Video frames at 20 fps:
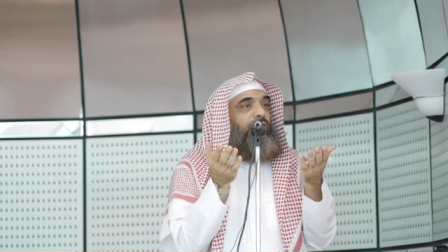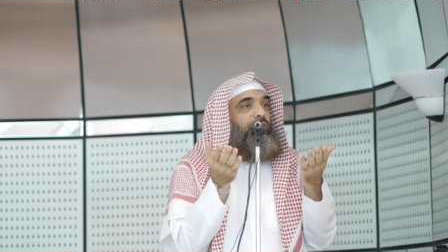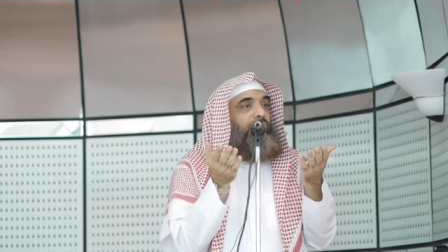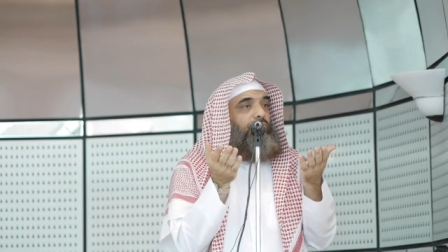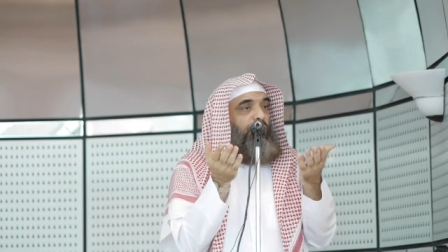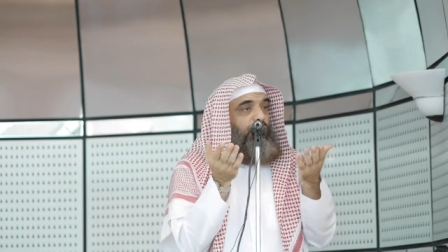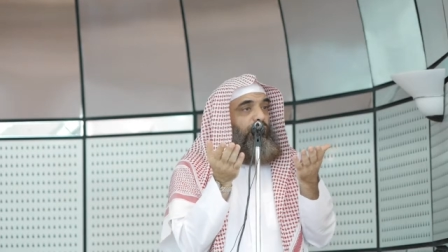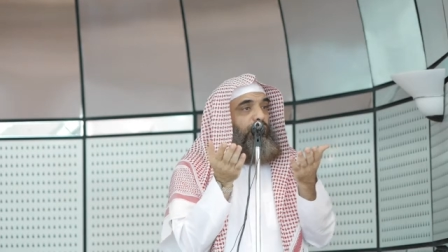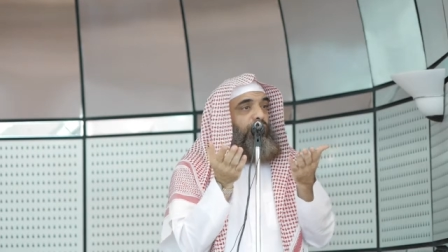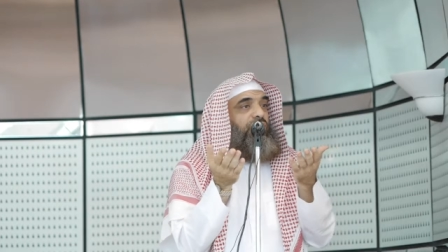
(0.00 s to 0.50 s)

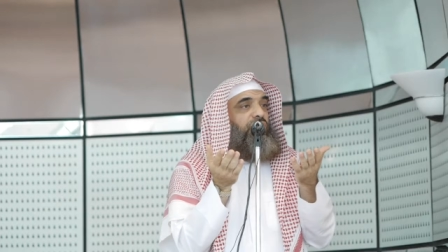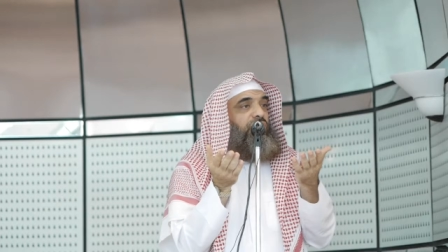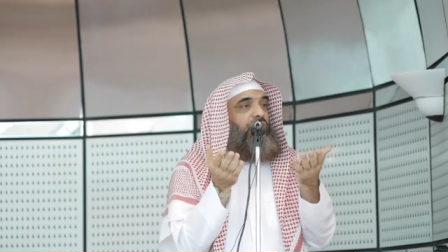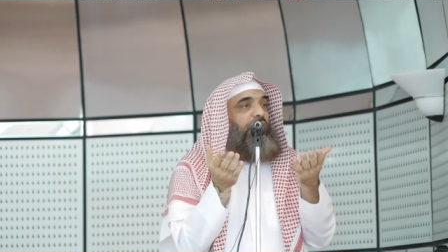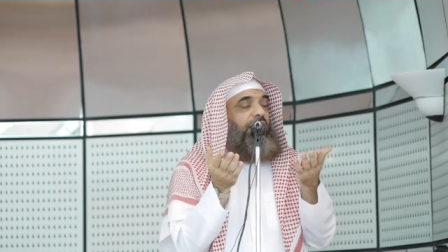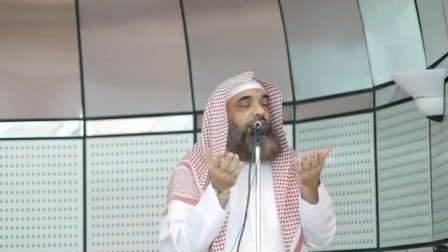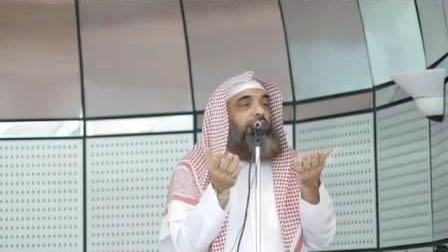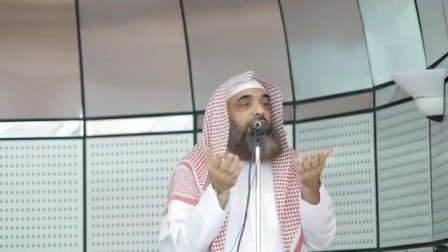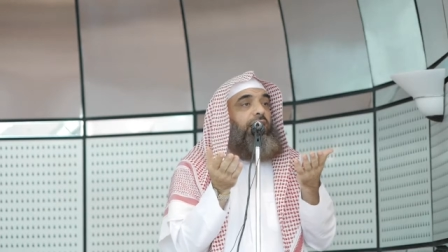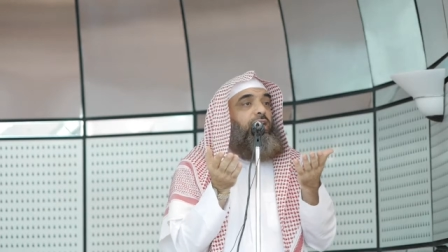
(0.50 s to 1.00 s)
Banu
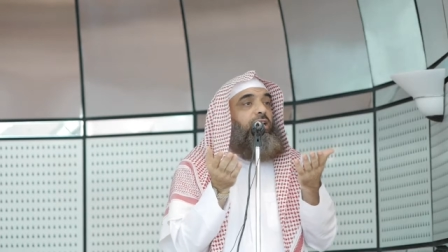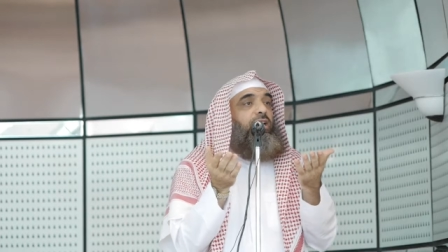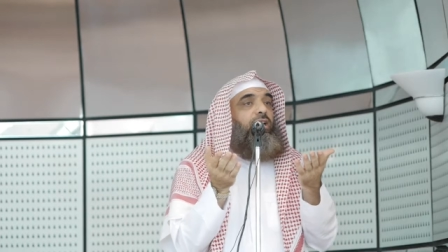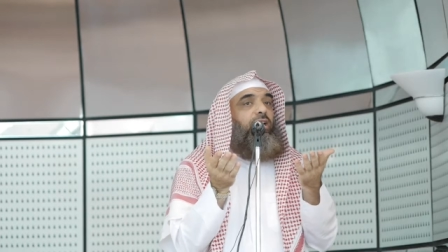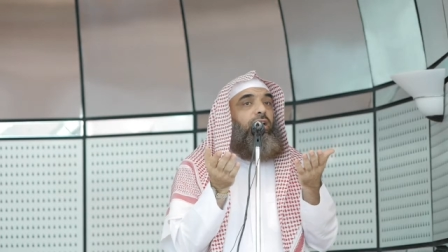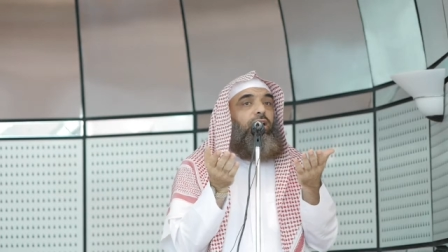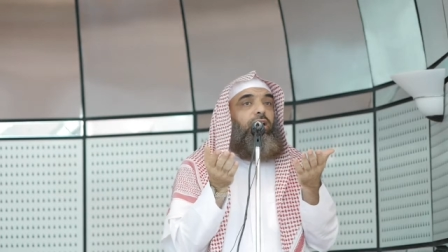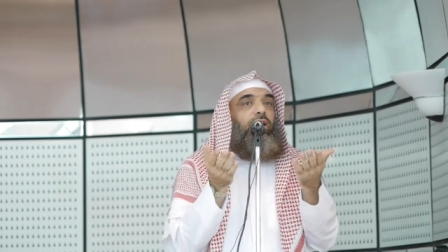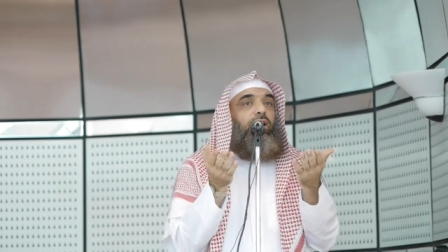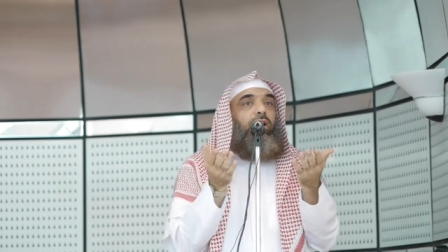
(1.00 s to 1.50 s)
Israel,
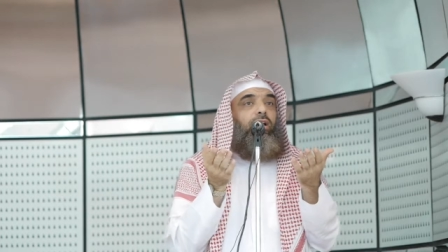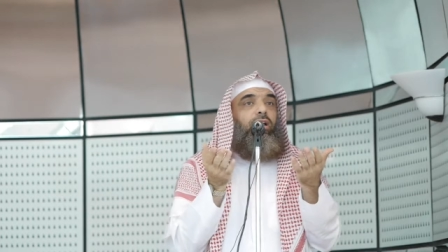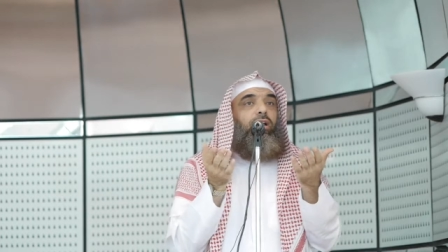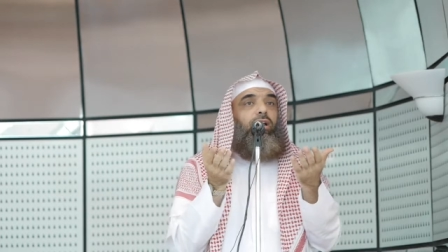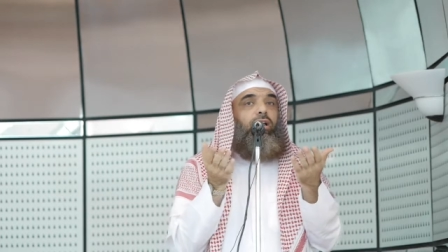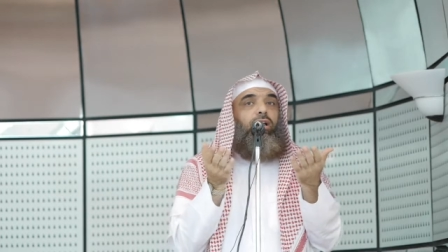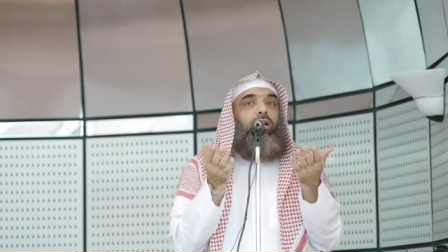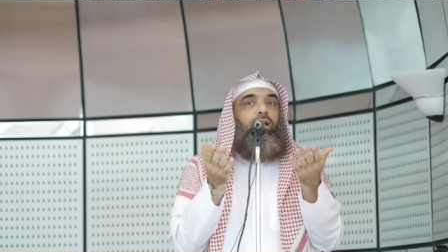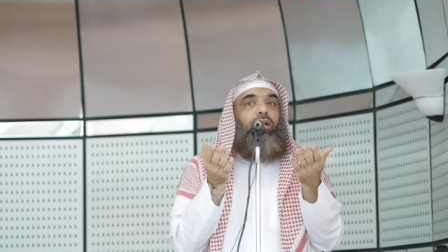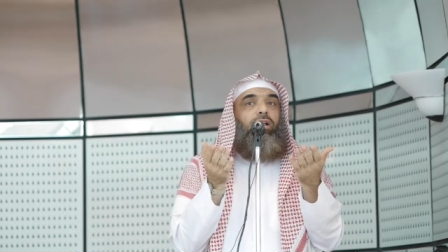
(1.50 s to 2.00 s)

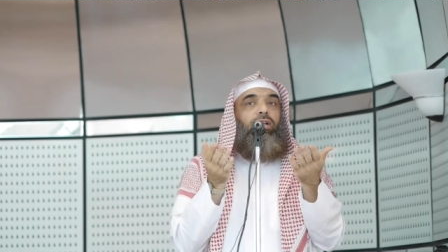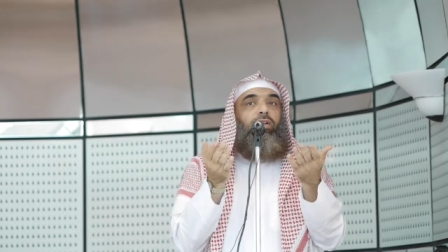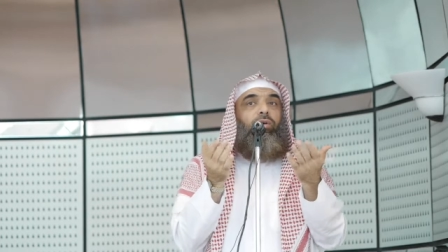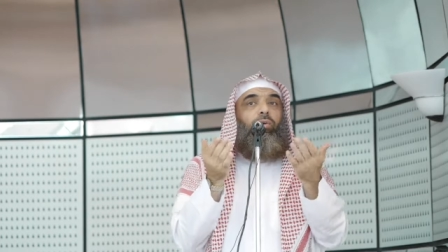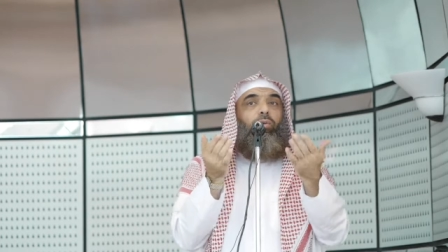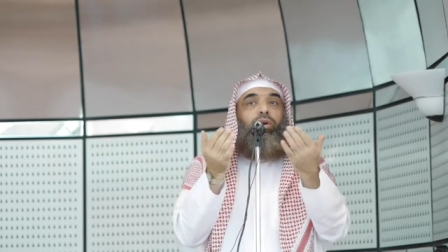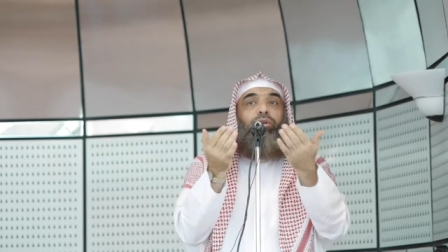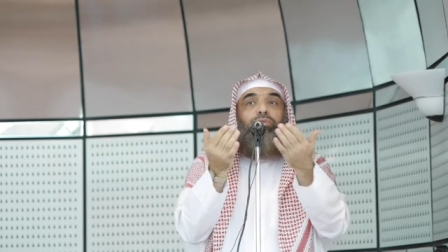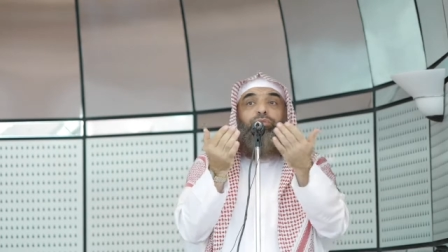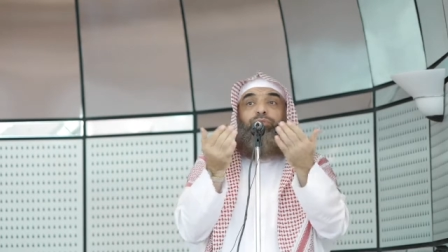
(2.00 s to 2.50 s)

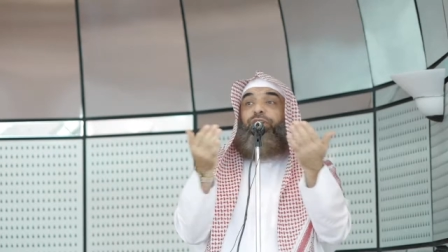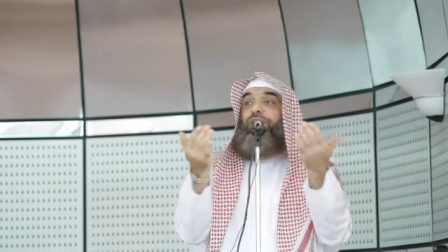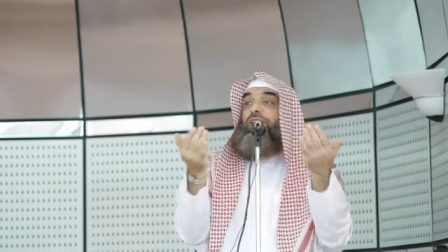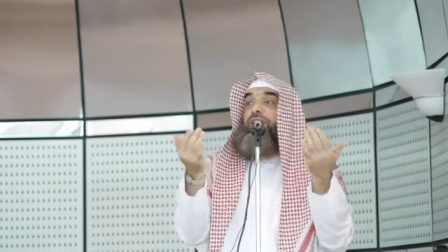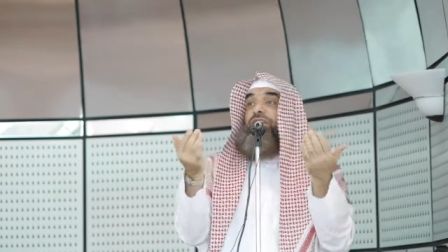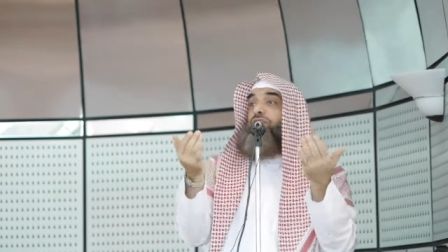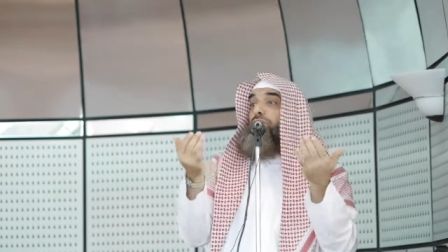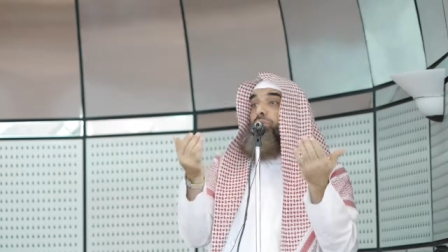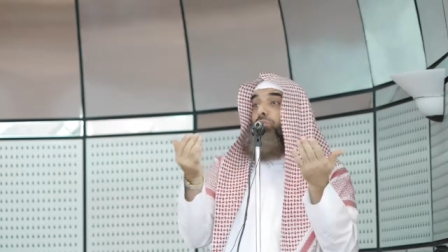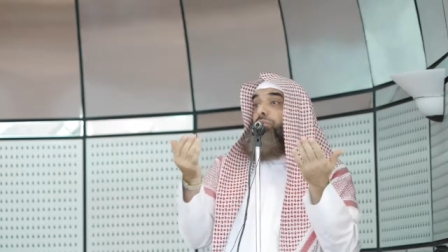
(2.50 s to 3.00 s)
were
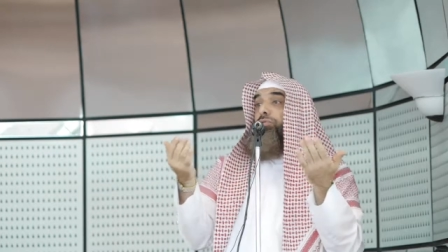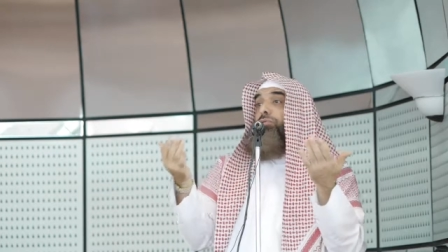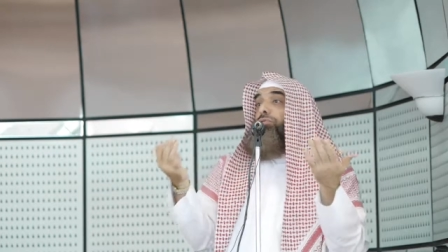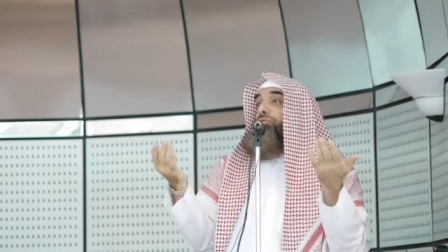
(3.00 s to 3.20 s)
faced with a